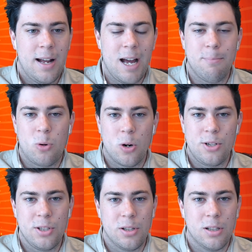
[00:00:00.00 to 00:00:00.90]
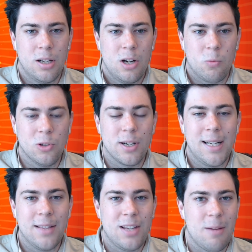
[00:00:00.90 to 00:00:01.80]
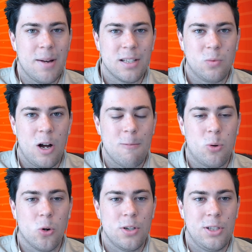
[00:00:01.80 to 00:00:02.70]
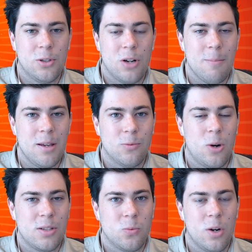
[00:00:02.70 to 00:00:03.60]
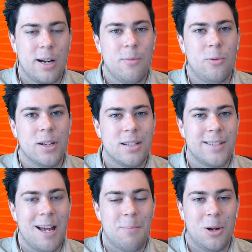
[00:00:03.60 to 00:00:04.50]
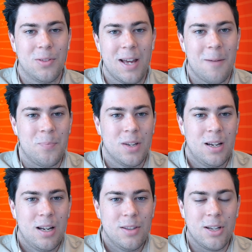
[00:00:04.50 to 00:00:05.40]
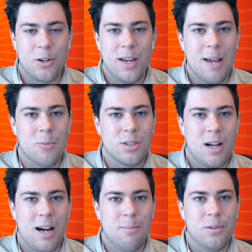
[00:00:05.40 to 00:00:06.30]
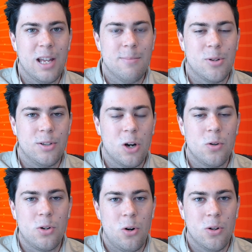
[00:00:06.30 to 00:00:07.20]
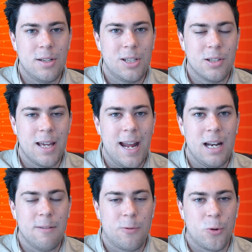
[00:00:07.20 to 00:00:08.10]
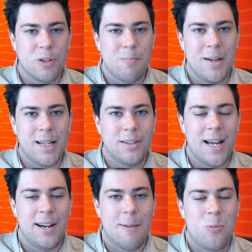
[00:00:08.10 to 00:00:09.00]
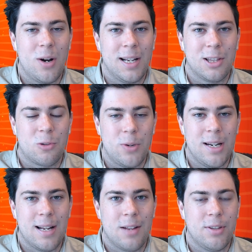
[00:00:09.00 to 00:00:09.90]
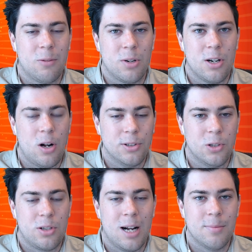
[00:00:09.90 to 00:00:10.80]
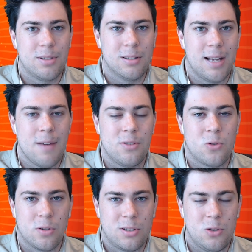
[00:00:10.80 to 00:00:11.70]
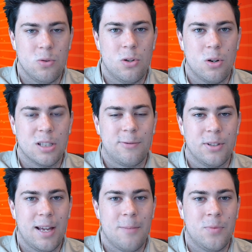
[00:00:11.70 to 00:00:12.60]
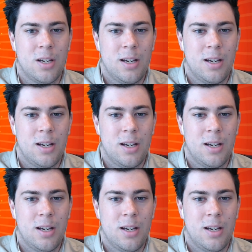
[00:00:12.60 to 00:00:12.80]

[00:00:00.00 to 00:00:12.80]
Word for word: And Portugal, we're looking at them as well. Portugal, I mean, what what can we really say about them? Their game was unbelievable. No goal until the eighty-fourth minute. They end up winning three nothing. Ronaldo comes to life, scores two goals for them.